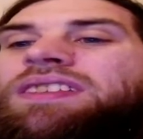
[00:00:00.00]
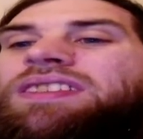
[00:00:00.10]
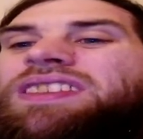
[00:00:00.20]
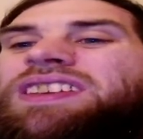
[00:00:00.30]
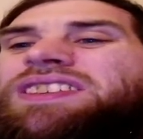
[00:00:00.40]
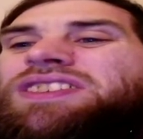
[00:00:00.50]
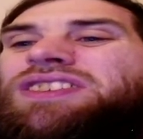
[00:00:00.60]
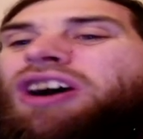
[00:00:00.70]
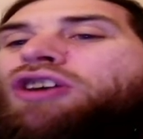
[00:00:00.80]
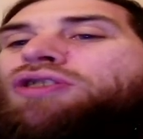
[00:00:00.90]
This is
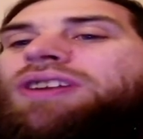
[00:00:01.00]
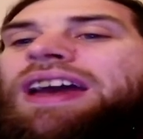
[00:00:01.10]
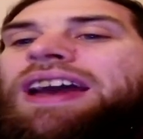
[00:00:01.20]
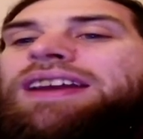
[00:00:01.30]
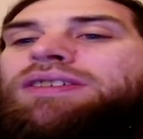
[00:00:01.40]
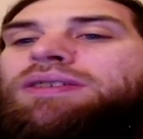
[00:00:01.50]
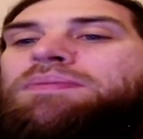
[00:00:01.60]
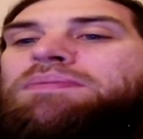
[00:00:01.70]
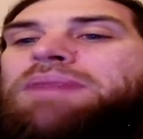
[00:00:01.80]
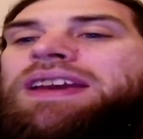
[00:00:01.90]
okay, not
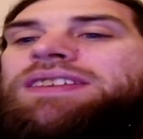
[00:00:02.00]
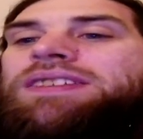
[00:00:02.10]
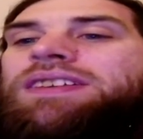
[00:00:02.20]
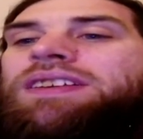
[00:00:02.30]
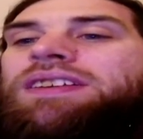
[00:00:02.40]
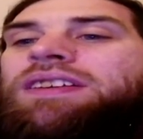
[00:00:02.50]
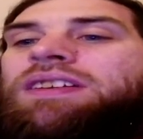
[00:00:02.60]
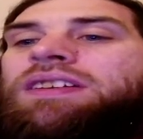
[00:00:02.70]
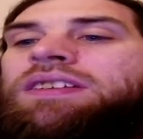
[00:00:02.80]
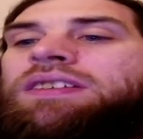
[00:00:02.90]
amazing.
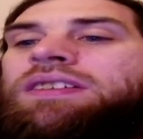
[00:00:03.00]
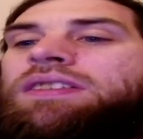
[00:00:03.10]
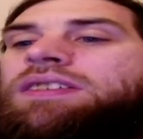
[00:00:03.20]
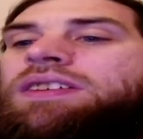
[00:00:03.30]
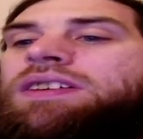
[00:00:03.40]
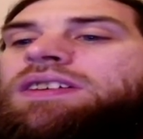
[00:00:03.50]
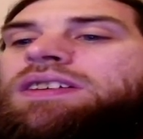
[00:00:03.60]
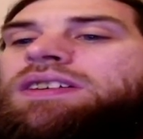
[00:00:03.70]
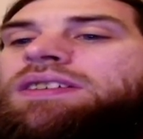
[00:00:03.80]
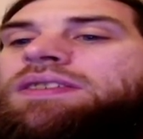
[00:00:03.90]

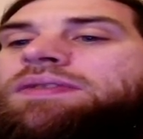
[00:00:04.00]
That